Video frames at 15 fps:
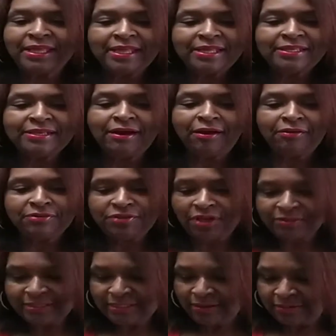
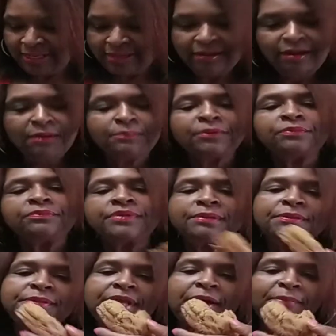Y'all see all that caramel?
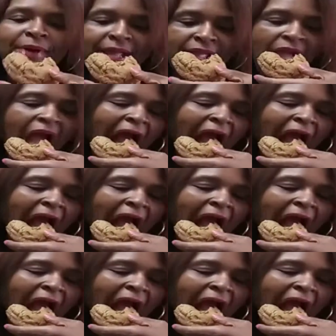Let me take a bite.